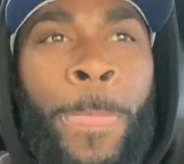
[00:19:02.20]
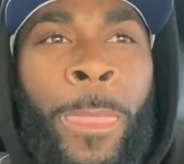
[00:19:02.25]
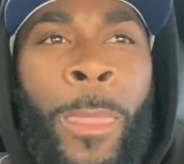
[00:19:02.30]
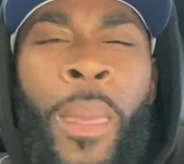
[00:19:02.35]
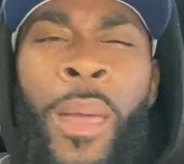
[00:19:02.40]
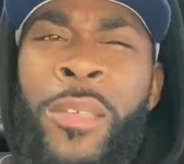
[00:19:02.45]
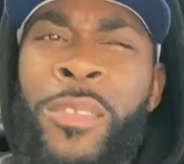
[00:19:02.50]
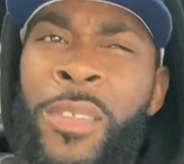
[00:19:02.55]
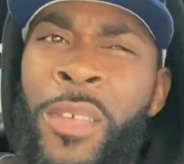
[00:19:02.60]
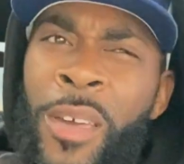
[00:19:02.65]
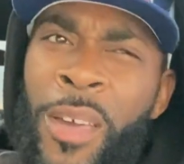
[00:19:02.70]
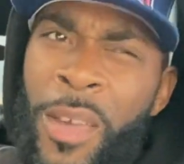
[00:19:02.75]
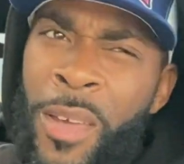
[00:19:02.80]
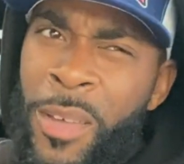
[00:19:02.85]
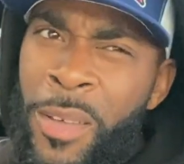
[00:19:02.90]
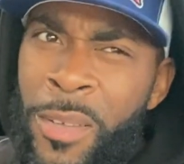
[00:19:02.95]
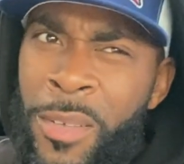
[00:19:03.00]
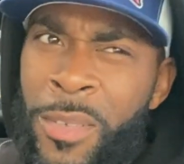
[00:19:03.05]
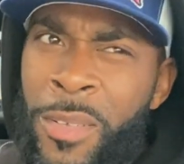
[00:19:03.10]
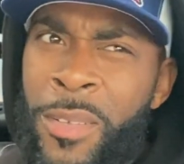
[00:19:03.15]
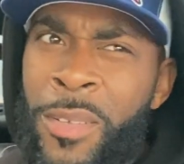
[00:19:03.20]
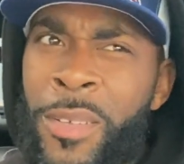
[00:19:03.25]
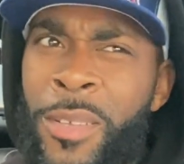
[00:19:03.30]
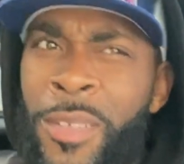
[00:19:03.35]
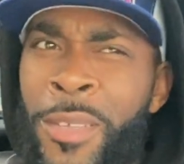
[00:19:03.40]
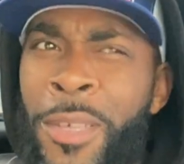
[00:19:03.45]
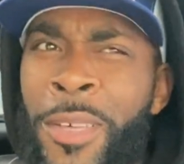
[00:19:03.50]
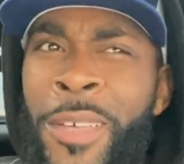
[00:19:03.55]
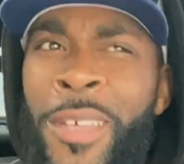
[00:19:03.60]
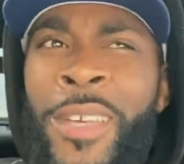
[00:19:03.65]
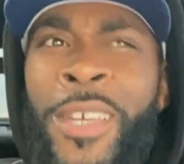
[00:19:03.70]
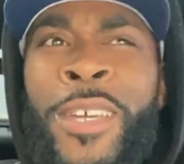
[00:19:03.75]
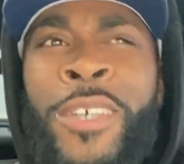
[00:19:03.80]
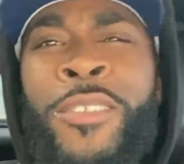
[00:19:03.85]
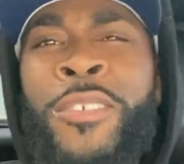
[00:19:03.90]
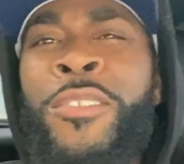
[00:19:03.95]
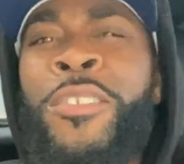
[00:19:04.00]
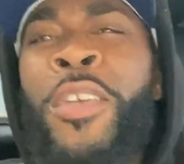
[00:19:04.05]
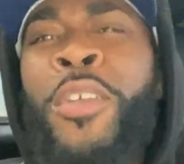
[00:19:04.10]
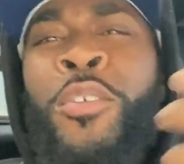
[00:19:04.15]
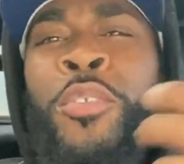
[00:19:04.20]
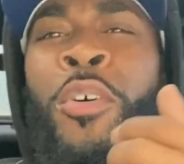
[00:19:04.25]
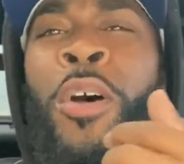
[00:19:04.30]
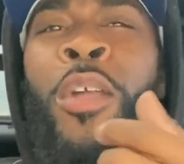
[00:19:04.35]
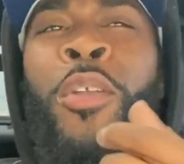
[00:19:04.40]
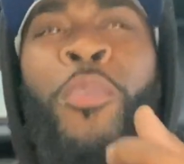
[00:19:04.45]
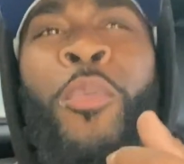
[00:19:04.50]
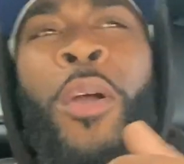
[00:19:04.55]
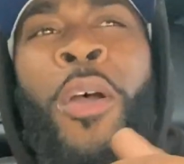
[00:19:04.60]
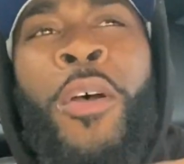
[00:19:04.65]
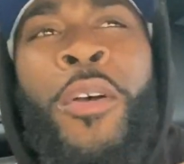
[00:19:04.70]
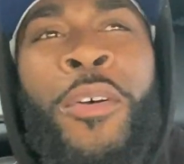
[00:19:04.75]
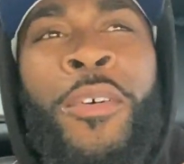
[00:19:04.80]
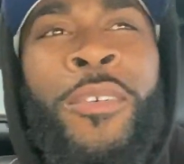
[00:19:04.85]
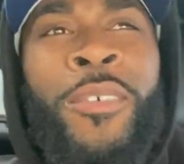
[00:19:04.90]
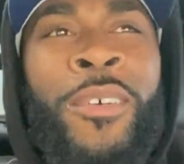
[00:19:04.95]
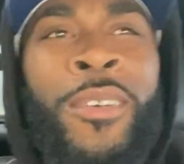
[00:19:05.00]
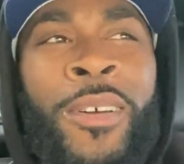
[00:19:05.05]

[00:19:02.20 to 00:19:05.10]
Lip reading: I said, huh? She said, you know how to roll?